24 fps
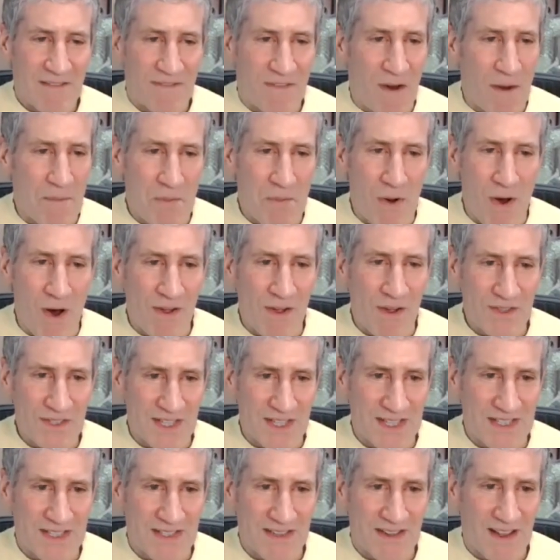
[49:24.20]

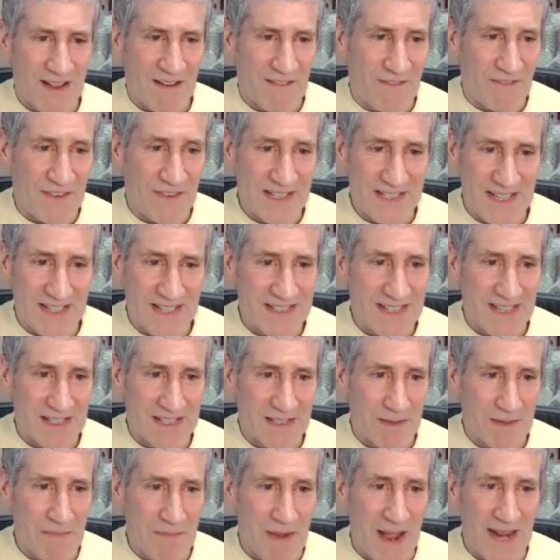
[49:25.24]
Paul's a
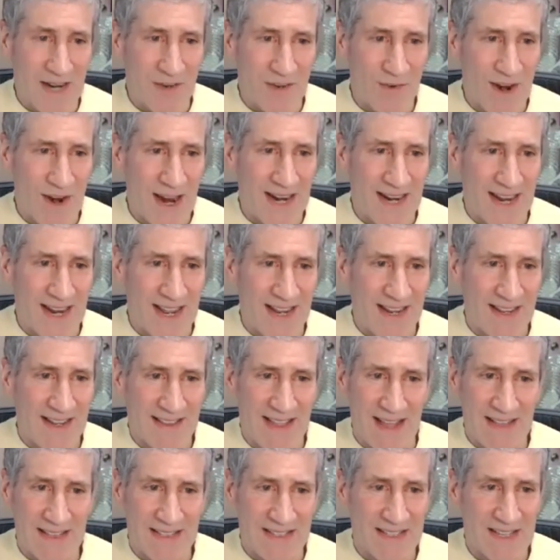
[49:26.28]
physicist by training.
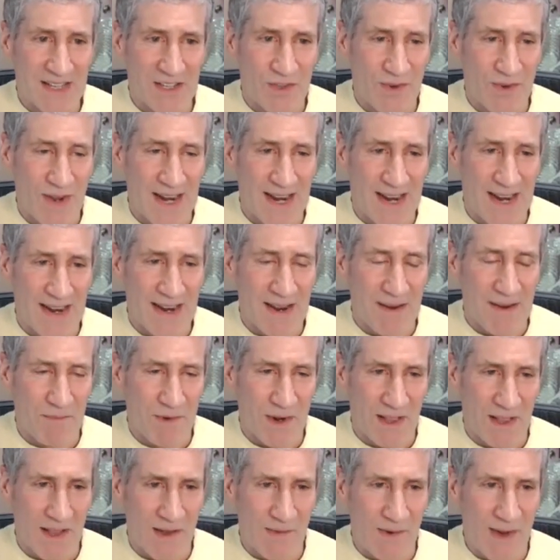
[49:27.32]
That situated him
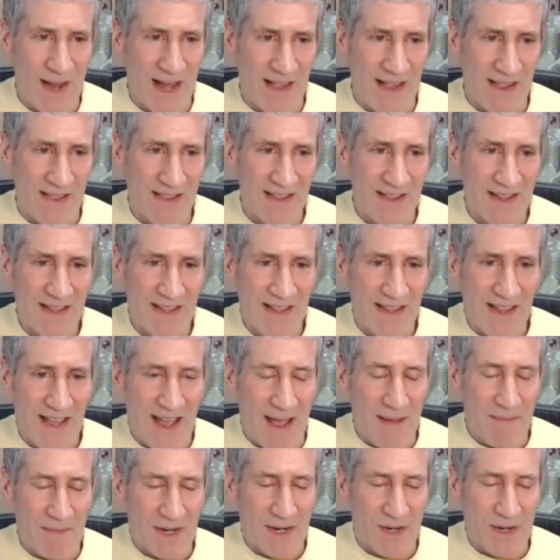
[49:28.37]
really well.
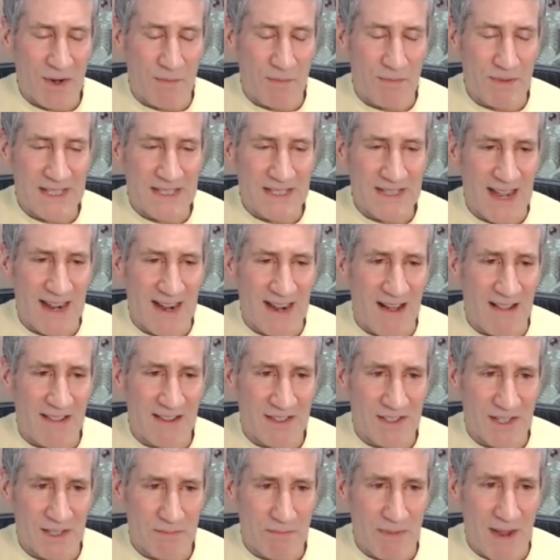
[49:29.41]
I'm a dopey
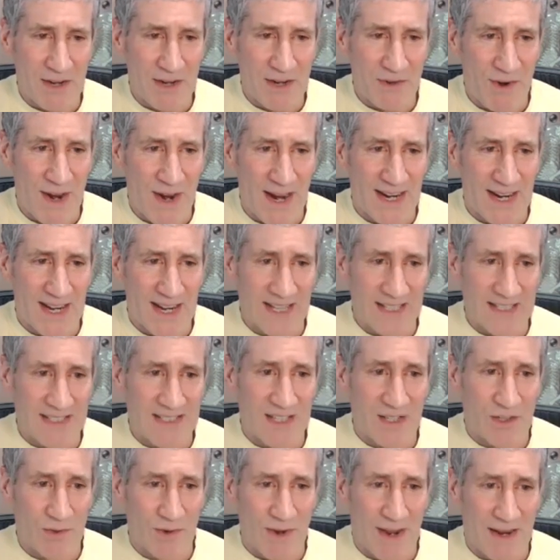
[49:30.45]
psychologist by training. It
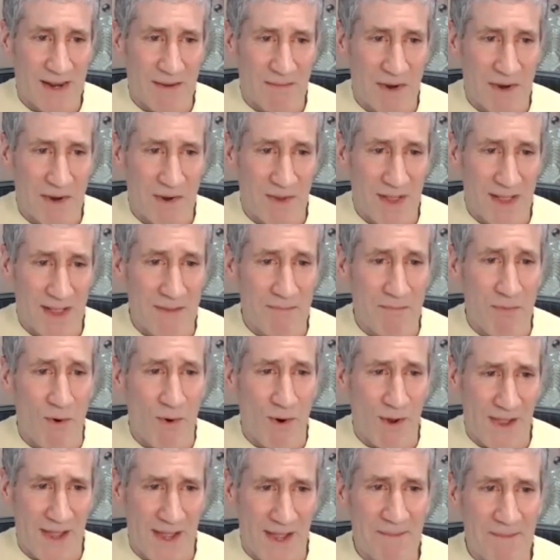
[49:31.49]
situated me really
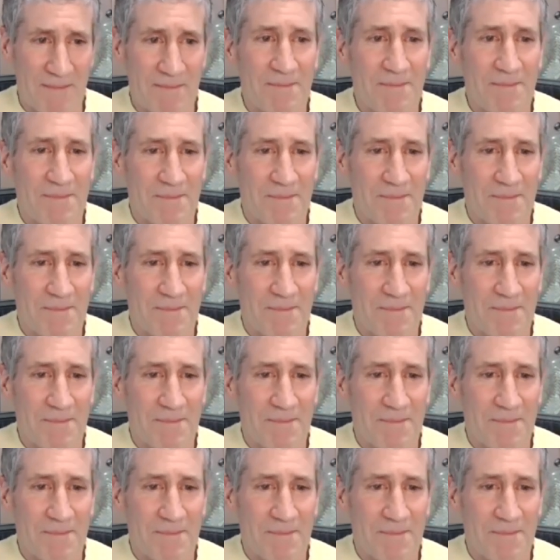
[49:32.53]
poorly.